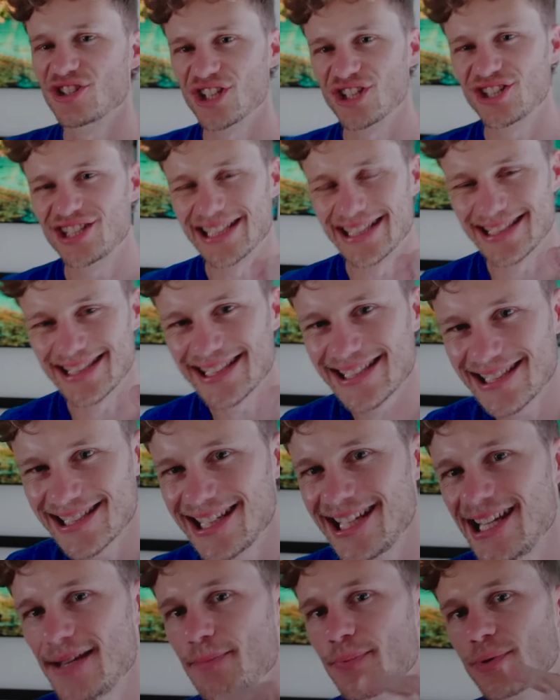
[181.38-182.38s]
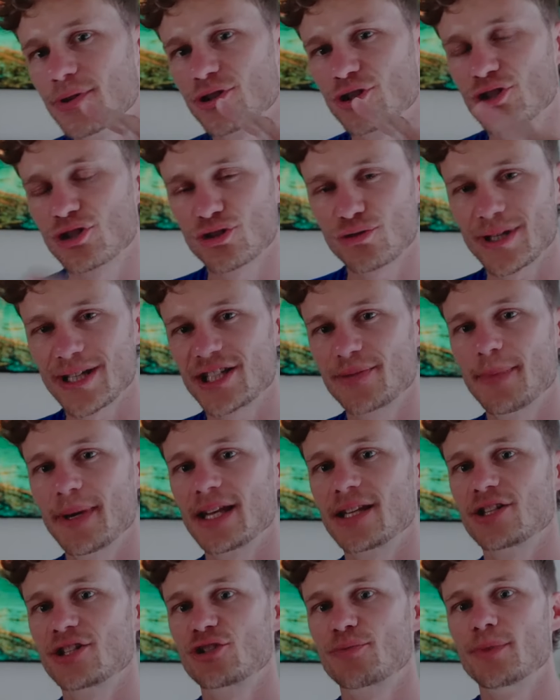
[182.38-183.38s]
such as sleep, stress
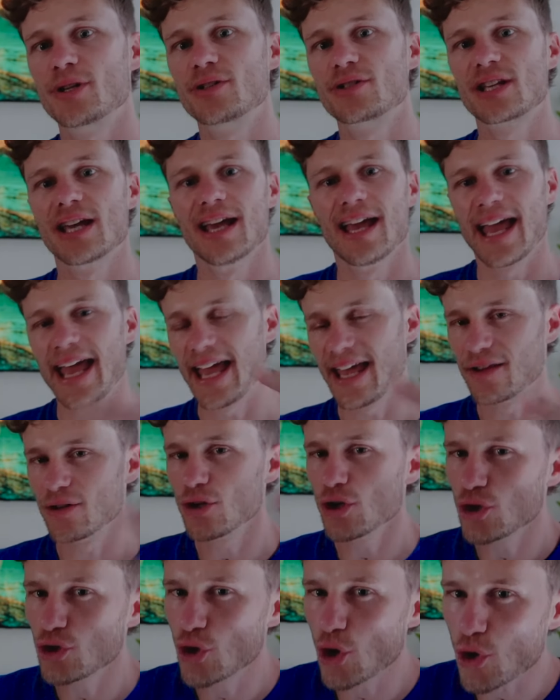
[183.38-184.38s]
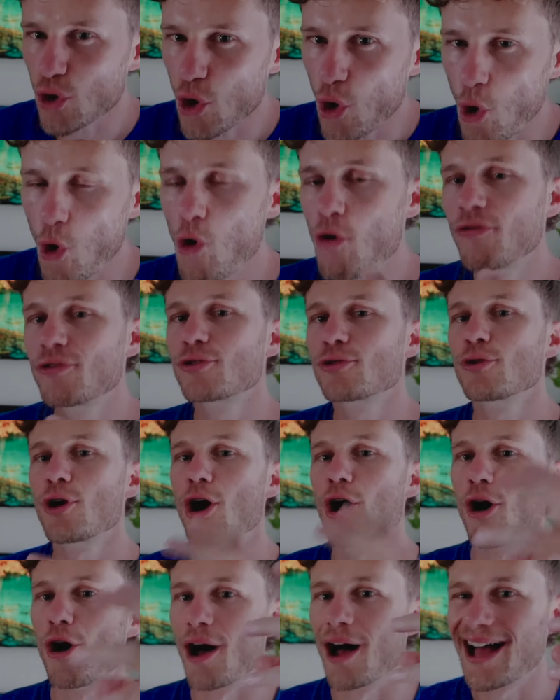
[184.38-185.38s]
management, and your
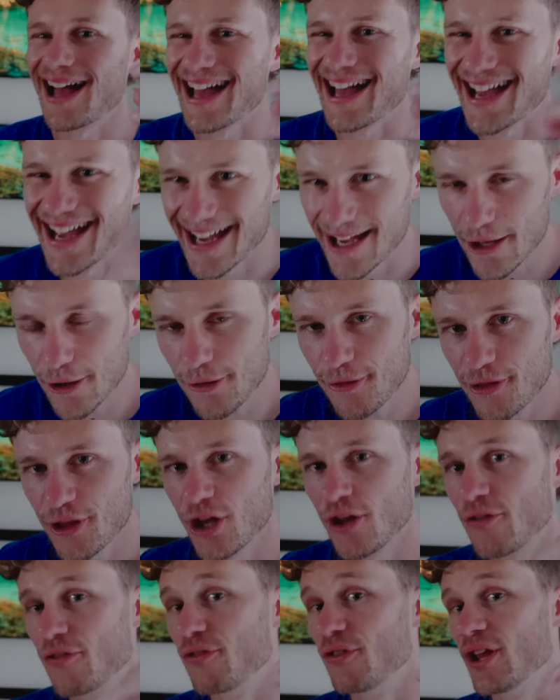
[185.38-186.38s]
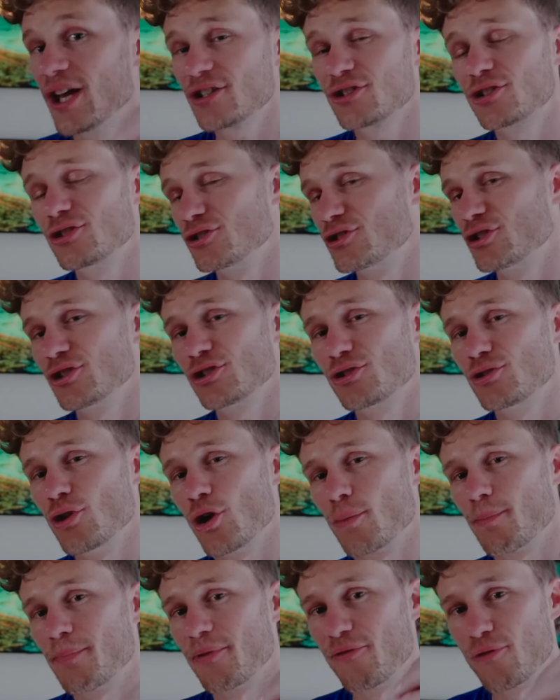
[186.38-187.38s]
overall health, not just
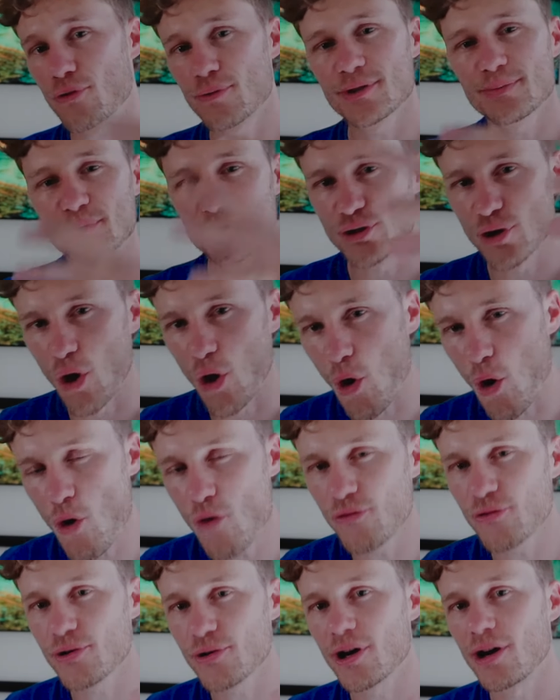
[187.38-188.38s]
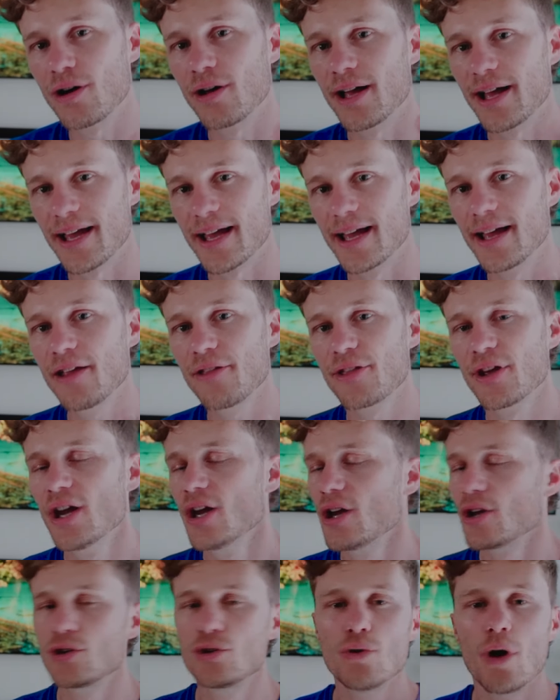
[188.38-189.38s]
your performance, but your overall health,
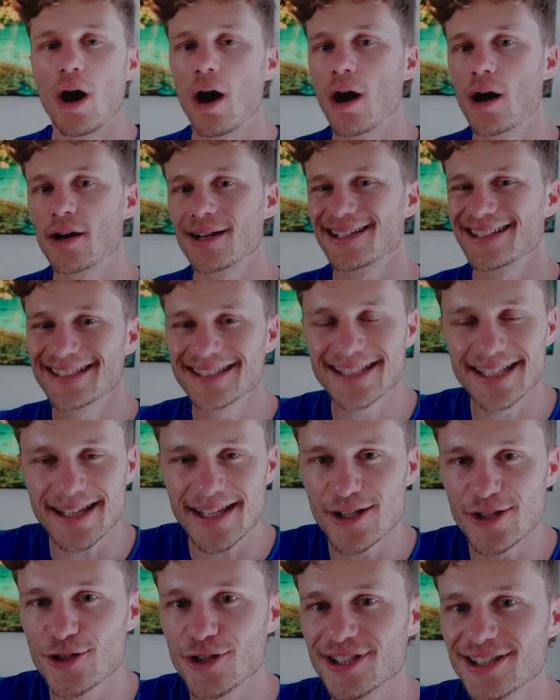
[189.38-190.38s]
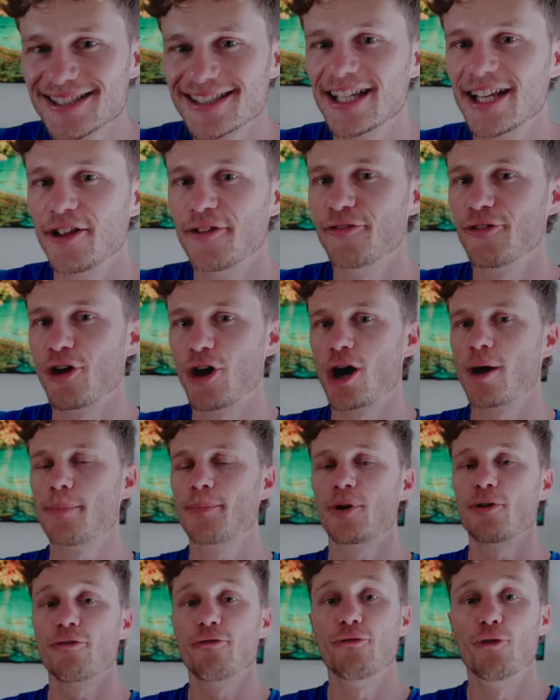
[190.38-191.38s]
you are setting yourself
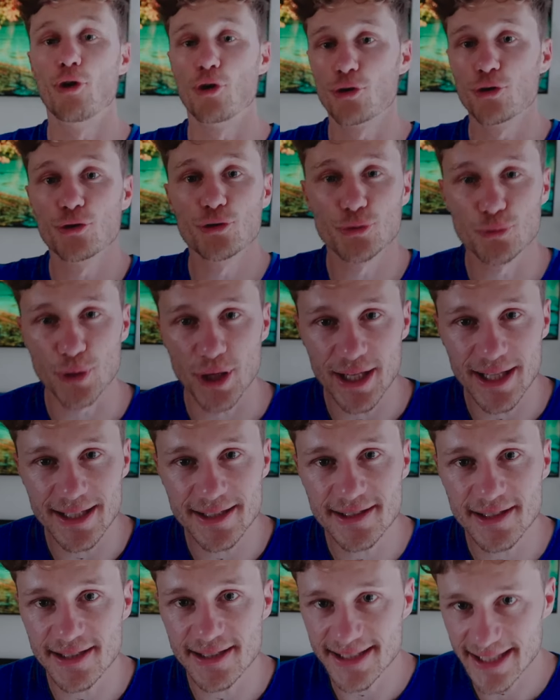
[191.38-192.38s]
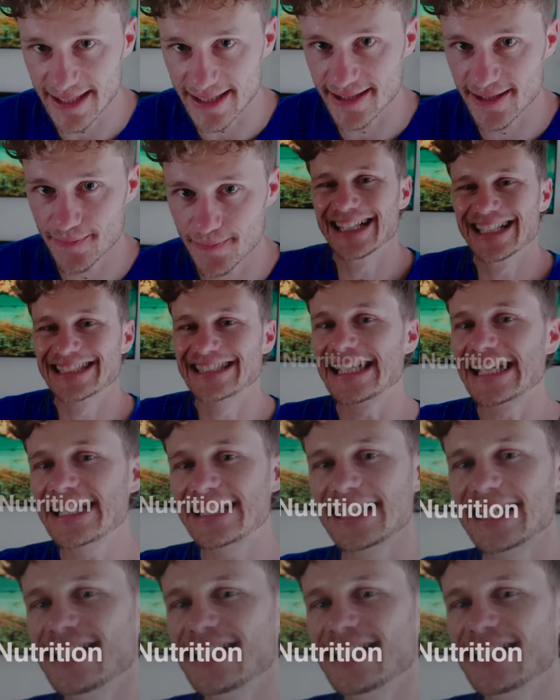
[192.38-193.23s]
up for running success. 6